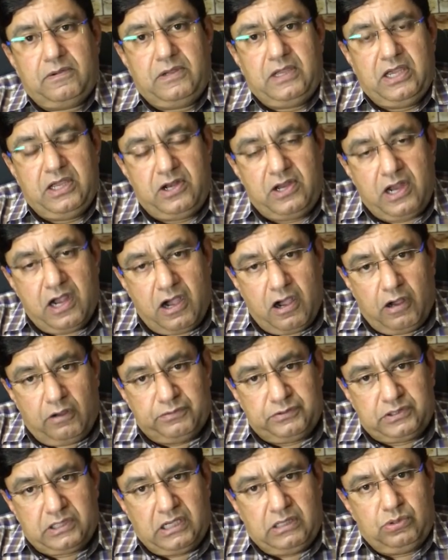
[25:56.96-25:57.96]
area of
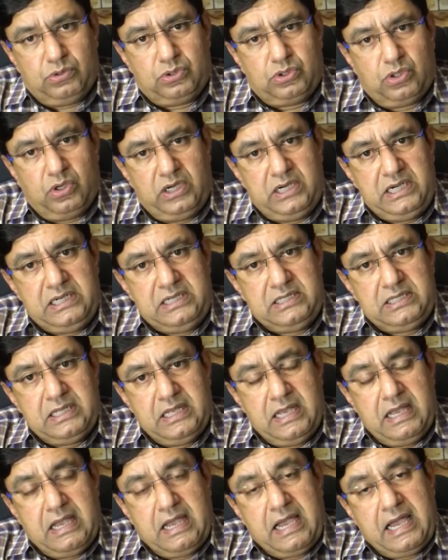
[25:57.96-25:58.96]
sinusoids
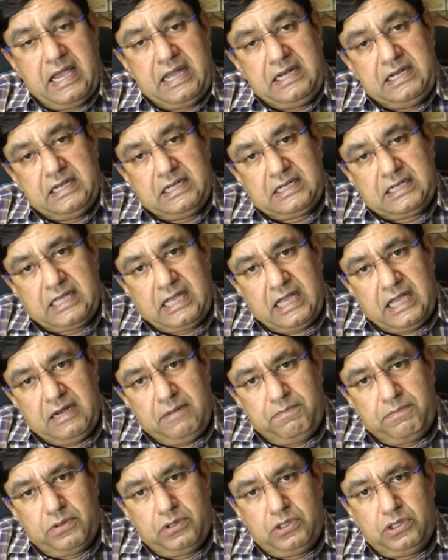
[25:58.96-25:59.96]
and it
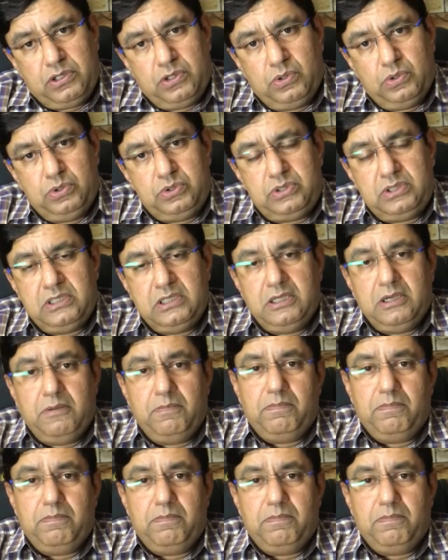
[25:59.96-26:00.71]
can produce